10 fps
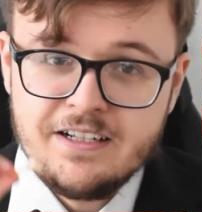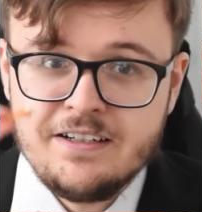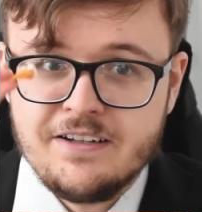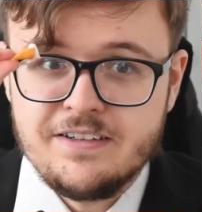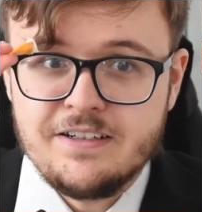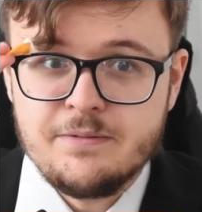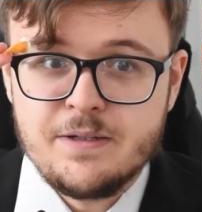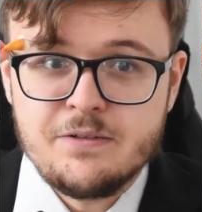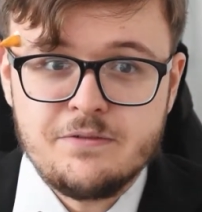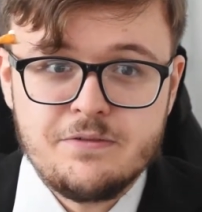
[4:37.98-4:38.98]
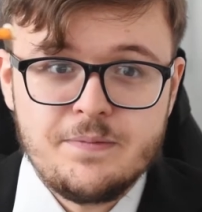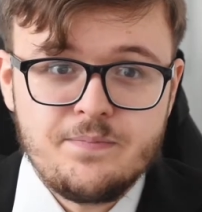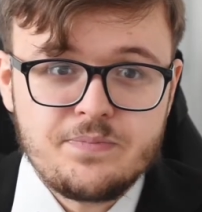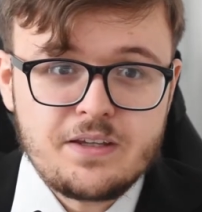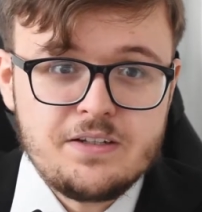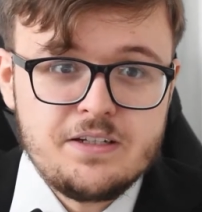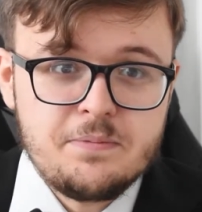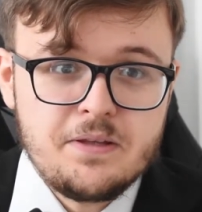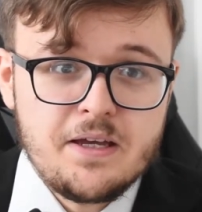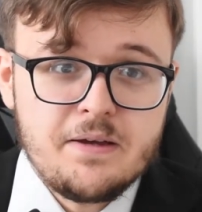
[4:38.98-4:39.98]
Lovely little bit of
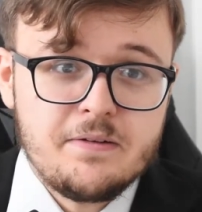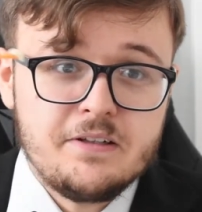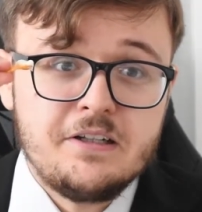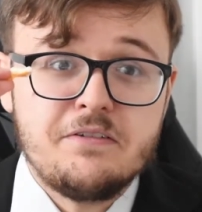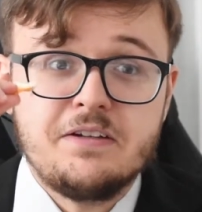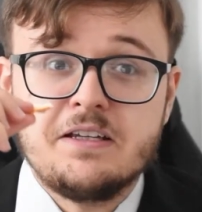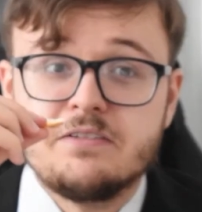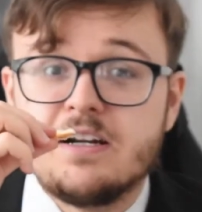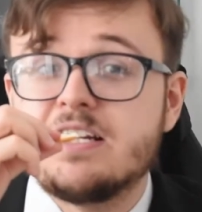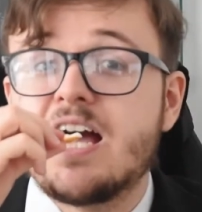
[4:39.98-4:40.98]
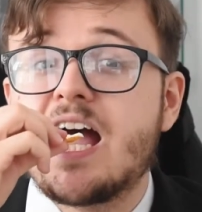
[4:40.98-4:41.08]
dip there. Lovely. Right.